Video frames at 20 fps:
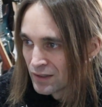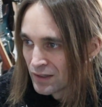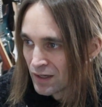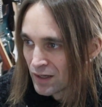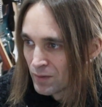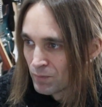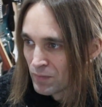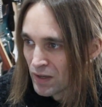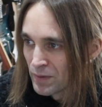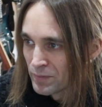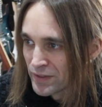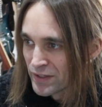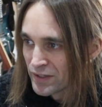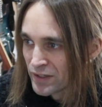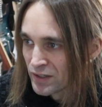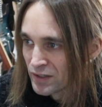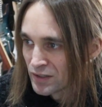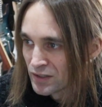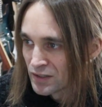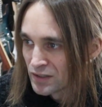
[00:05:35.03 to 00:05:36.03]
And
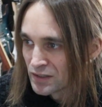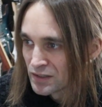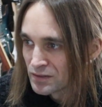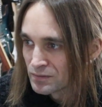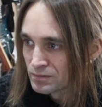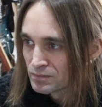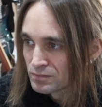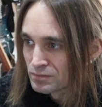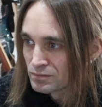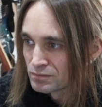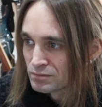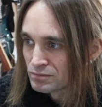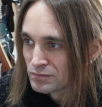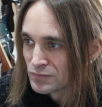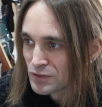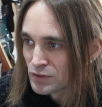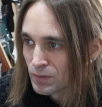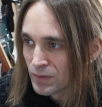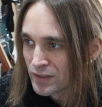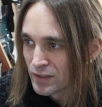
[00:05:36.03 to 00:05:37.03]
maybe
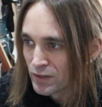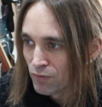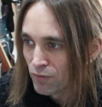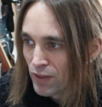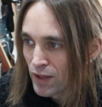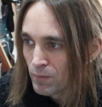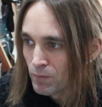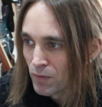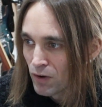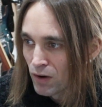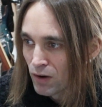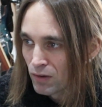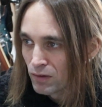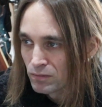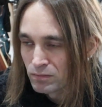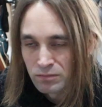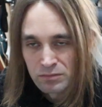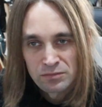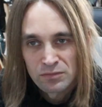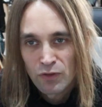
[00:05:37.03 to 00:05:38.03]
20 of them are
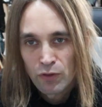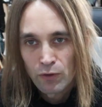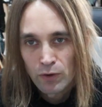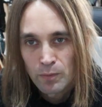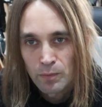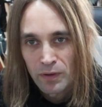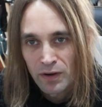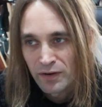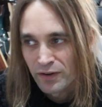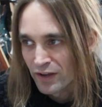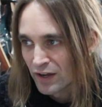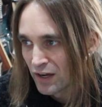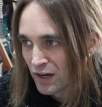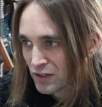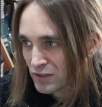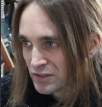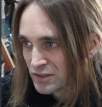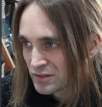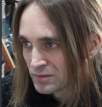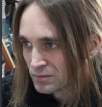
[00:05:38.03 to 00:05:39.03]
third-party
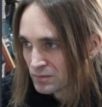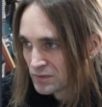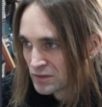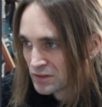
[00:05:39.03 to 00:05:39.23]
IRs. As